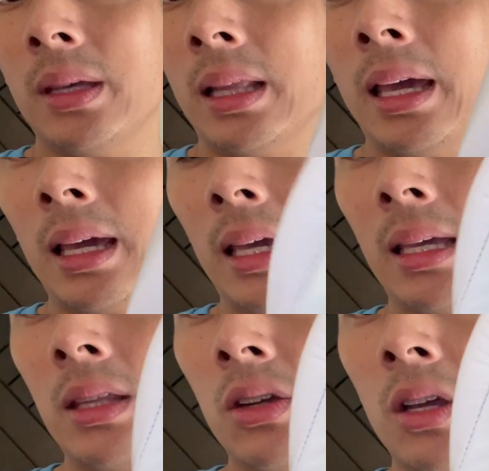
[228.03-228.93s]
like
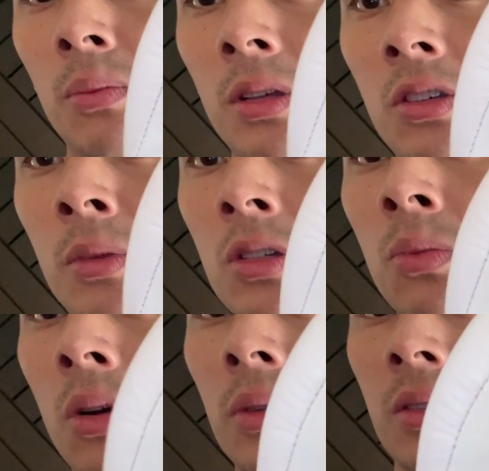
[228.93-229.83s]
there could be so much
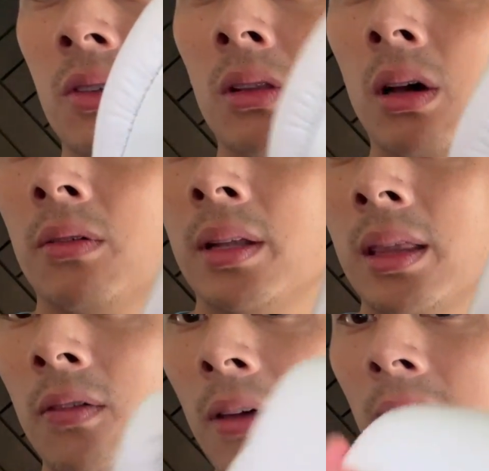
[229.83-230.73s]
more with this glove.
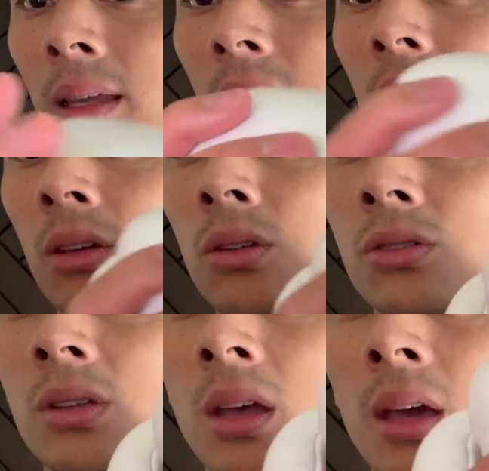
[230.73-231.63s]
And the fact that they
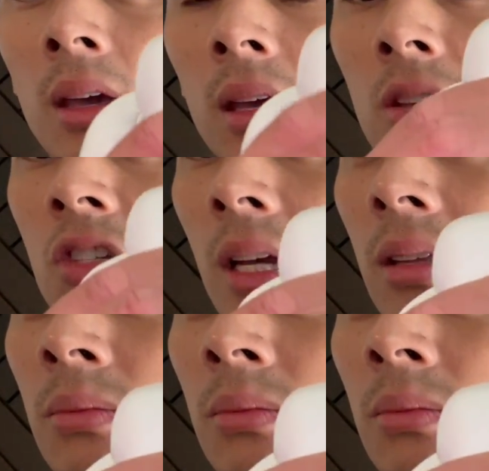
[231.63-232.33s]
use injected